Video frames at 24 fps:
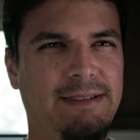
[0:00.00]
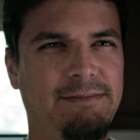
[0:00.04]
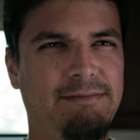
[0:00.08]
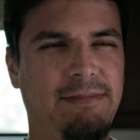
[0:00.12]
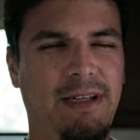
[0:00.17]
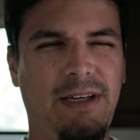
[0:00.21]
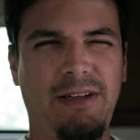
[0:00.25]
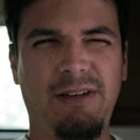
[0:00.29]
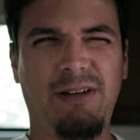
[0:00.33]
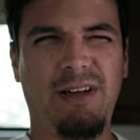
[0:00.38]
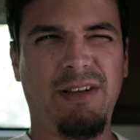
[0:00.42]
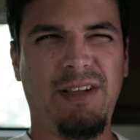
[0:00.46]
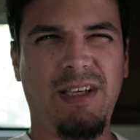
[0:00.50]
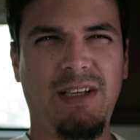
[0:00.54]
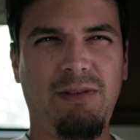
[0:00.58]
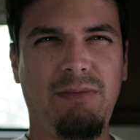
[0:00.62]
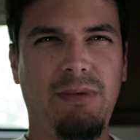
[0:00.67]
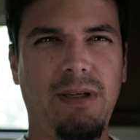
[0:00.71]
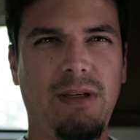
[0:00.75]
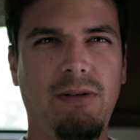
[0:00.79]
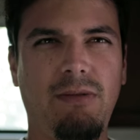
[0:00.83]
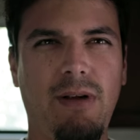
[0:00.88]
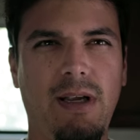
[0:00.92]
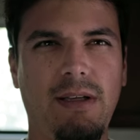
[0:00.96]
I don't know. I think it'd
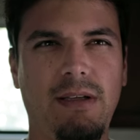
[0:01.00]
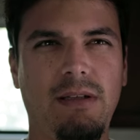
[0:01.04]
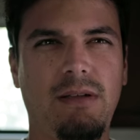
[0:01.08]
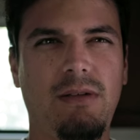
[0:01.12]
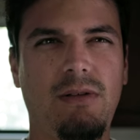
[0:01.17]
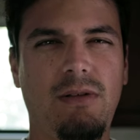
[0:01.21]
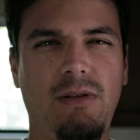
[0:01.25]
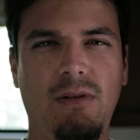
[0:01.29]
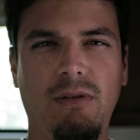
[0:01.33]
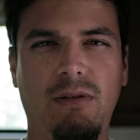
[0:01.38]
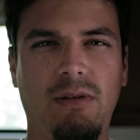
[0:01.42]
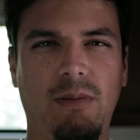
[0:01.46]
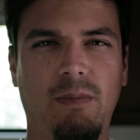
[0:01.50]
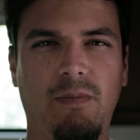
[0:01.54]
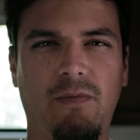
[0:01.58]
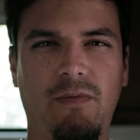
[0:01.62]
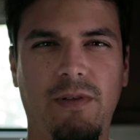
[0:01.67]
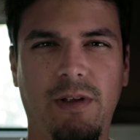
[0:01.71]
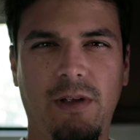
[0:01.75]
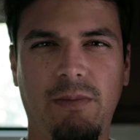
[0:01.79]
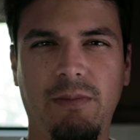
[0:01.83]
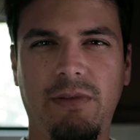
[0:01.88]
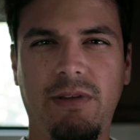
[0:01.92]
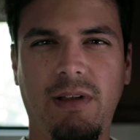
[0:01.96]
be great to shoot some
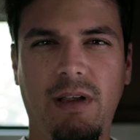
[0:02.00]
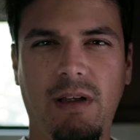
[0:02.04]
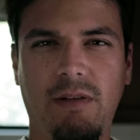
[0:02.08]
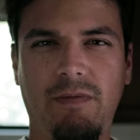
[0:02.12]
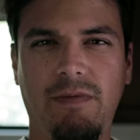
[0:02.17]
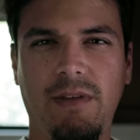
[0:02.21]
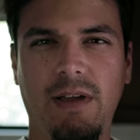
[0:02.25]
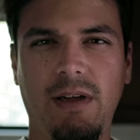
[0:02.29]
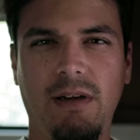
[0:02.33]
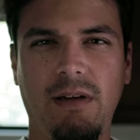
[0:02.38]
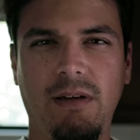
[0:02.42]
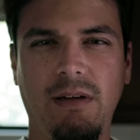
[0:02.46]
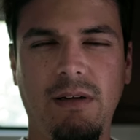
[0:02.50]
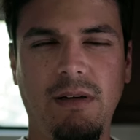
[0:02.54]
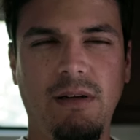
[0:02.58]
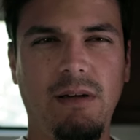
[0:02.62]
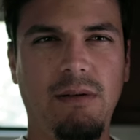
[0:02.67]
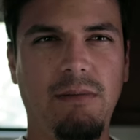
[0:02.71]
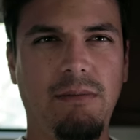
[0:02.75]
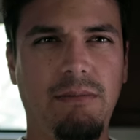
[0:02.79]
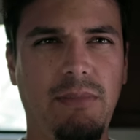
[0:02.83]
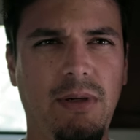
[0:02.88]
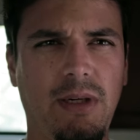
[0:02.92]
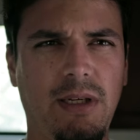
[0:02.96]
film stuff there,
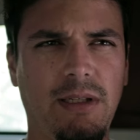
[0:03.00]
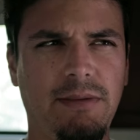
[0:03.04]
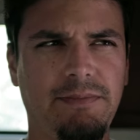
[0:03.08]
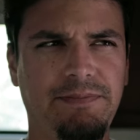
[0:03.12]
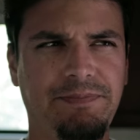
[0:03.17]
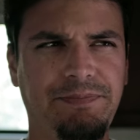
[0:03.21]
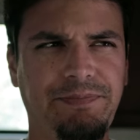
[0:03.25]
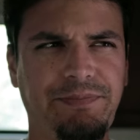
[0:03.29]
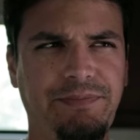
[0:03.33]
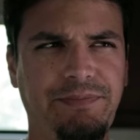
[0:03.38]
but